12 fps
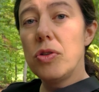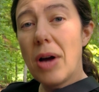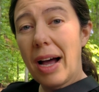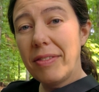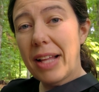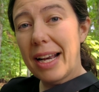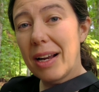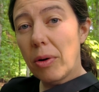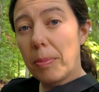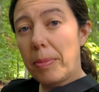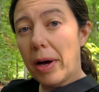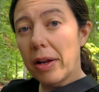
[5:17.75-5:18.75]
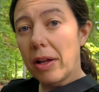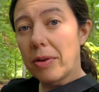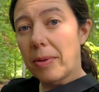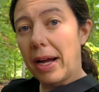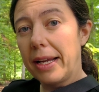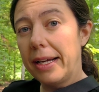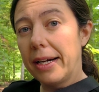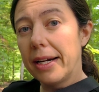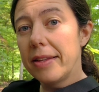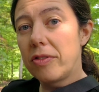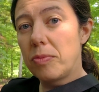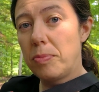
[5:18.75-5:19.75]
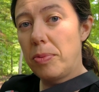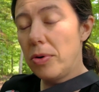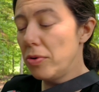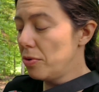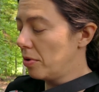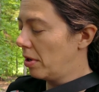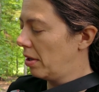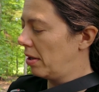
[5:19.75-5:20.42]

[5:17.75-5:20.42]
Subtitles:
you have that little button right here. It's blue.